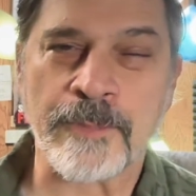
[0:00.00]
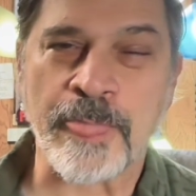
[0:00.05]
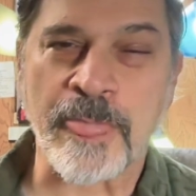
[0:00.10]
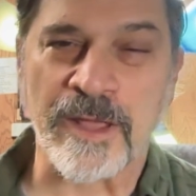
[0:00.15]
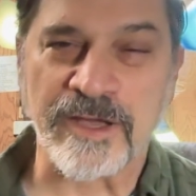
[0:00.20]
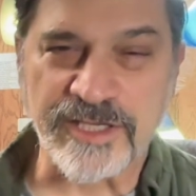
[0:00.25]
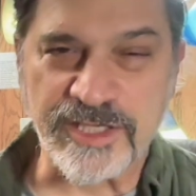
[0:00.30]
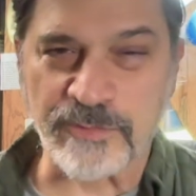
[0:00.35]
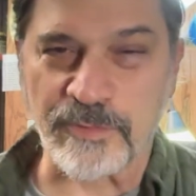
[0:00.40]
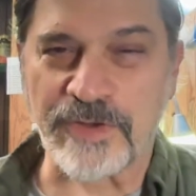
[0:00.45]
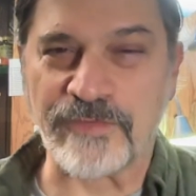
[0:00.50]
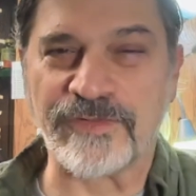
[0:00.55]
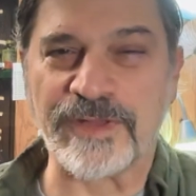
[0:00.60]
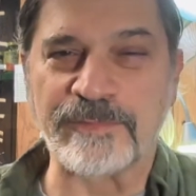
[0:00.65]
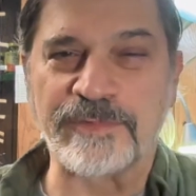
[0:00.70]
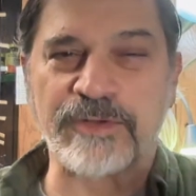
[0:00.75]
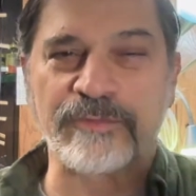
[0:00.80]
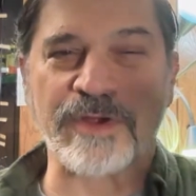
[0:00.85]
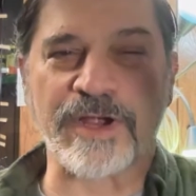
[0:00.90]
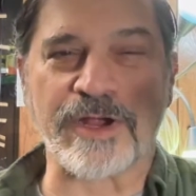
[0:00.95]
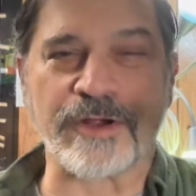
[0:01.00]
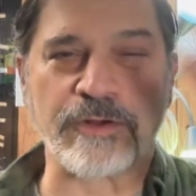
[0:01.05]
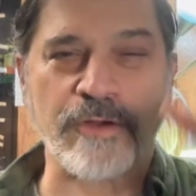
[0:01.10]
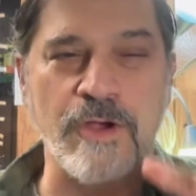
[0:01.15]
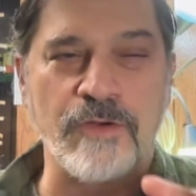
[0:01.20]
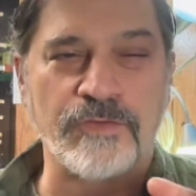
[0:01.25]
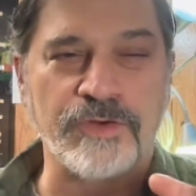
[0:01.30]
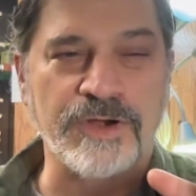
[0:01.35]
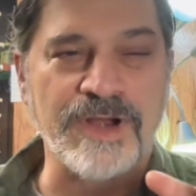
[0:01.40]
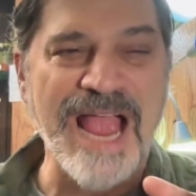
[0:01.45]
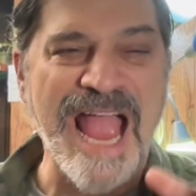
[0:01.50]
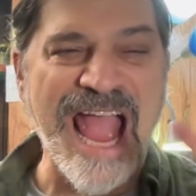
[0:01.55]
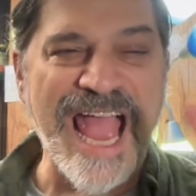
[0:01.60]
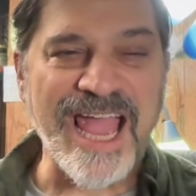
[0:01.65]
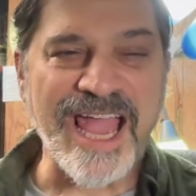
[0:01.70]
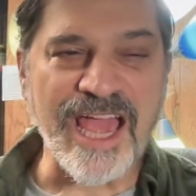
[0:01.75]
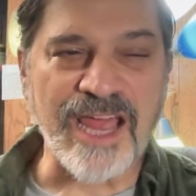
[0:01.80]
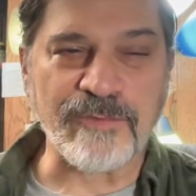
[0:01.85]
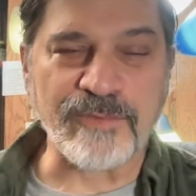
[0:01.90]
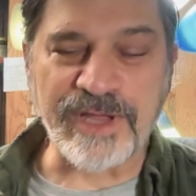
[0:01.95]
So we flip the record over,
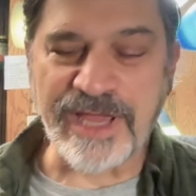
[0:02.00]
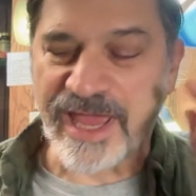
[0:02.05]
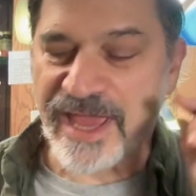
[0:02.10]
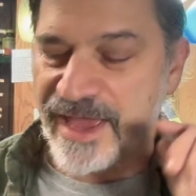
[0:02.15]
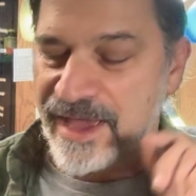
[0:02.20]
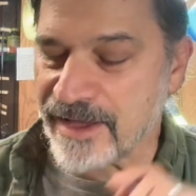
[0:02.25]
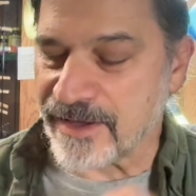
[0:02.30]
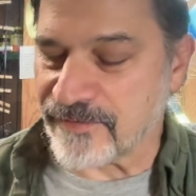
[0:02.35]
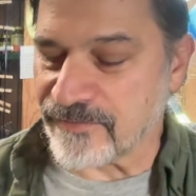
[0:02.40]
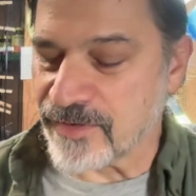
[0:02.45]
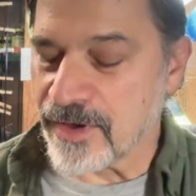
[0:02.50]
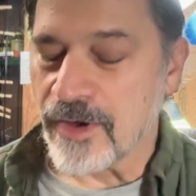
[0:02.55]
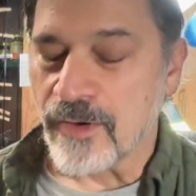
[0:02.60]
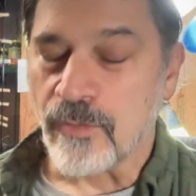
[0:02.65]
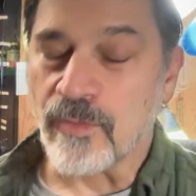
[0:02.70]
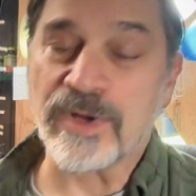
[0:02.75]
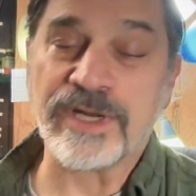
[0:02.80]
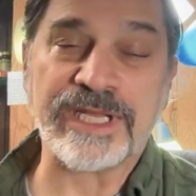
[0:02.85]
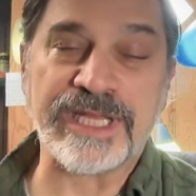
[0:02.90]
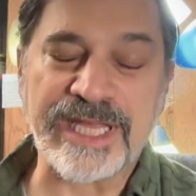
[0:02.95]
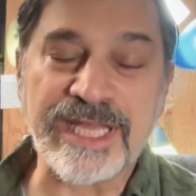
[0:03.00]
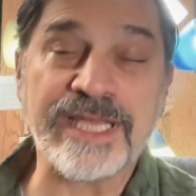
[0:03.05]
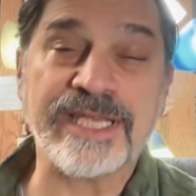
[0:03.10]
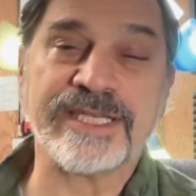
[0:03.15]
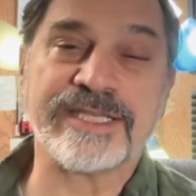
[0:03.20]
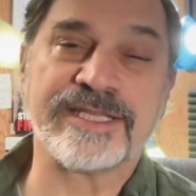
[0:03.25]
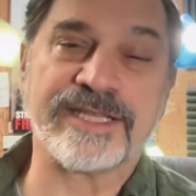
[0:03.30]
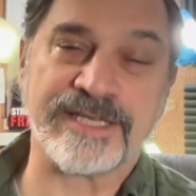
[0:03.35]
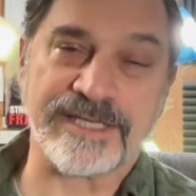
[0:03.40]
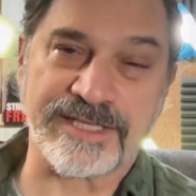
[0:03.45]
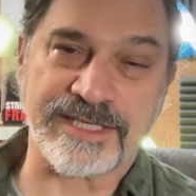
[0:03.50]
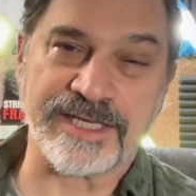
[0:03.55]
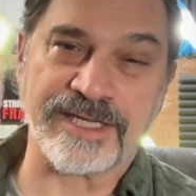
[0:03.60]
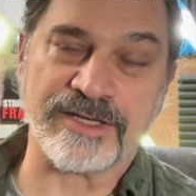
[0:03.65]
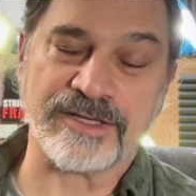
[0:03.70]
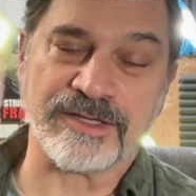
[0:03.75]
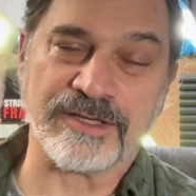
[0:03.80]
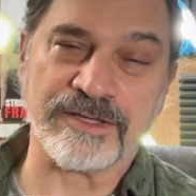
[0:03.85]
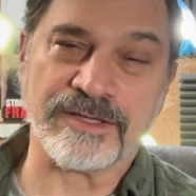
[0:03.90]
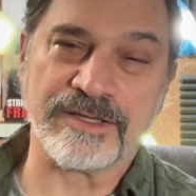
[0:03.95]
and we have what is the
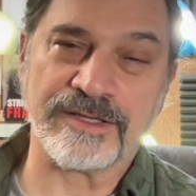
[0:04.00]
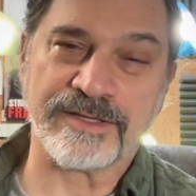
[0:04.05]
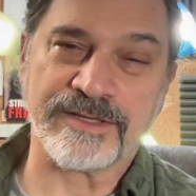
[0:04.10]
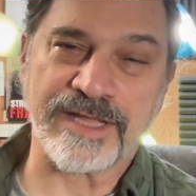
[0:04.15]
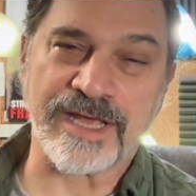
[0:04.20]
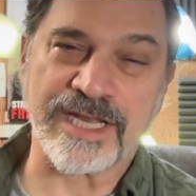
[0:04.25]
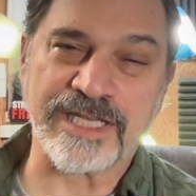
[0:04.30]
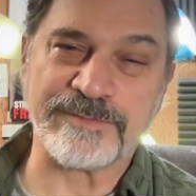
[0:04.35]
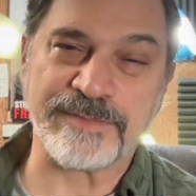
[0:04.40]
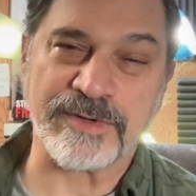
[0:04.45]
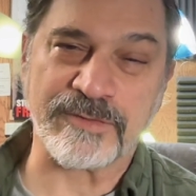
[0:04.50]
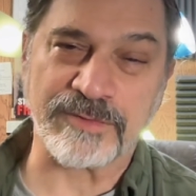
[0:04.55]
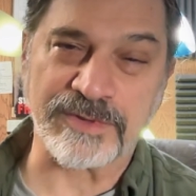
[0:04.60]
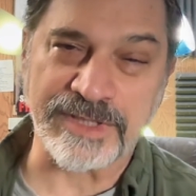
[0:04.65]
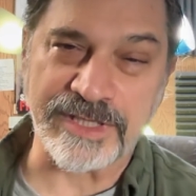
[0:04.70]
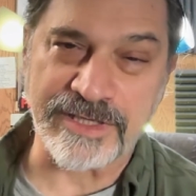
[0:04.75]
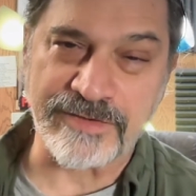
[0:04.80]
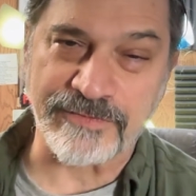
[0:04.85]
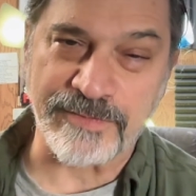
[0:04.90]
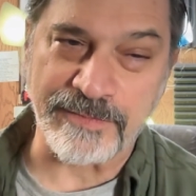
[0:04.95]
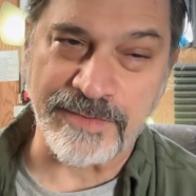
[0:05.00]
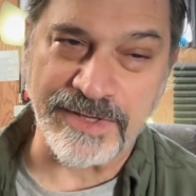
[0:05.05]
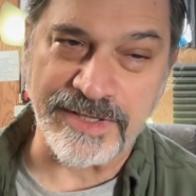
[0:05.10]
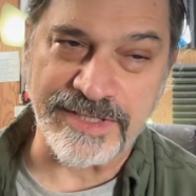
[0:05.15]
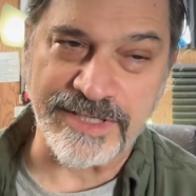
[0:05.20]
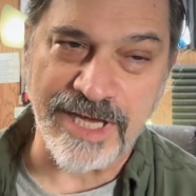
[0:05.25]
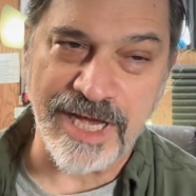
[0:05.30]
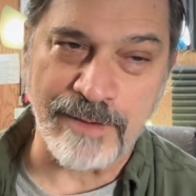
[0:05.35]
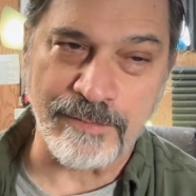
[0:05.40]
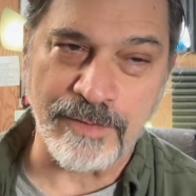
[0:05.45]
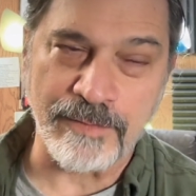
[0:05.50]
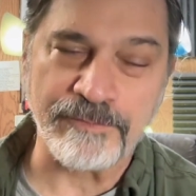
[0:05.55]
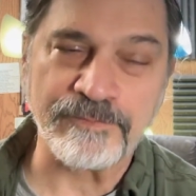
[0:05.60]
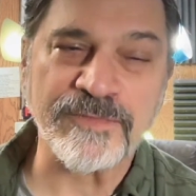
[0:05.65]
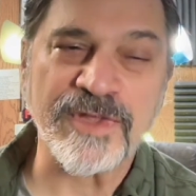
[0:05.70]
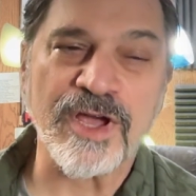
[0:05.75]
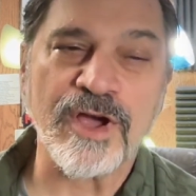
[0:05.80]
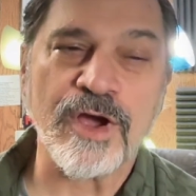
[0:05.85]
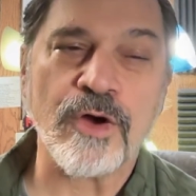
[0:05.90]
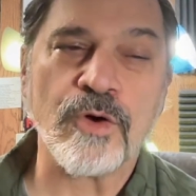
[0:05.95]
single that has been released from this album,
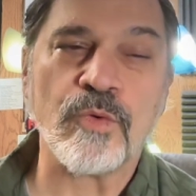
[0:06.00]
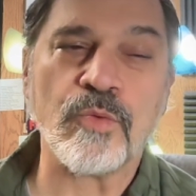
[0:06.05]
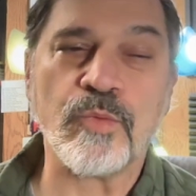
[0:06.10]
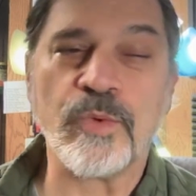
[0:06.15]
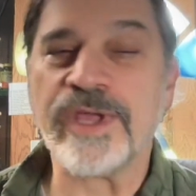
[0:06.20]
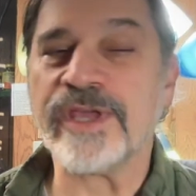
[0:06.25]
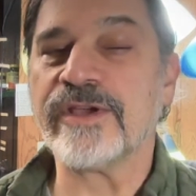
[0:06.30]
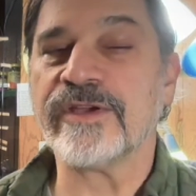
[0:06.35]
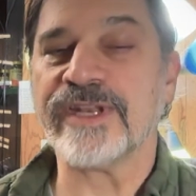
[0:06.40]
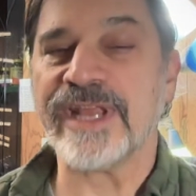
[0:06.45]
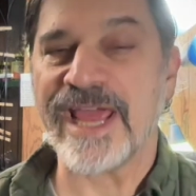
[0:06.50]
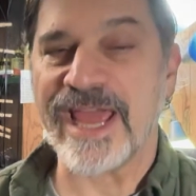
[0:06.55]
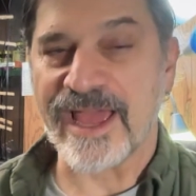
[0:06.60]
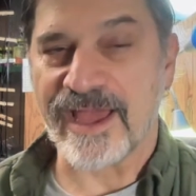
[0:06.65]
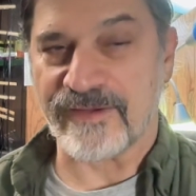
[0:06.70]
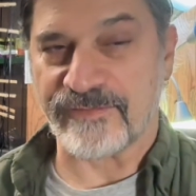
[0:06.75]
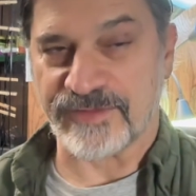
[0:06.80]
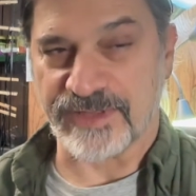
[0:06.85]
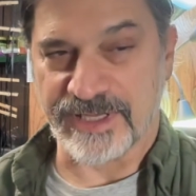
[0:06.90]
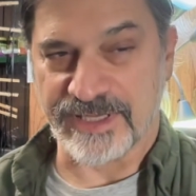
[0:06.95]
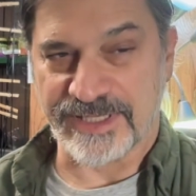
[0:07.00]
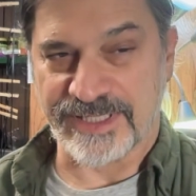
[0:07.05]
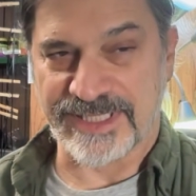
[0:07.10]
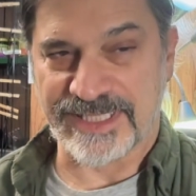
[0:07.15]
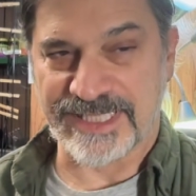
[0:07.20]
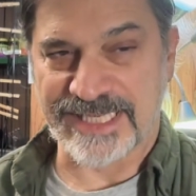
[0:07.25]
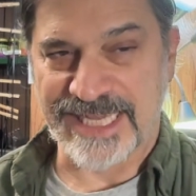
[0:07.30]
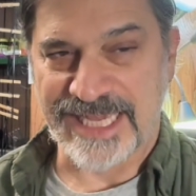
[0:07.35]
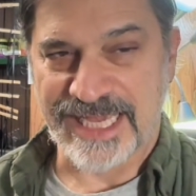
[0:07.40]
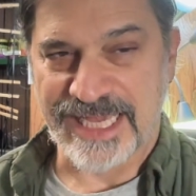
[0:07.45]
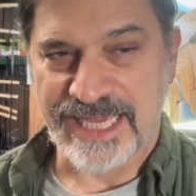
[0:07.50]
We Could Have This.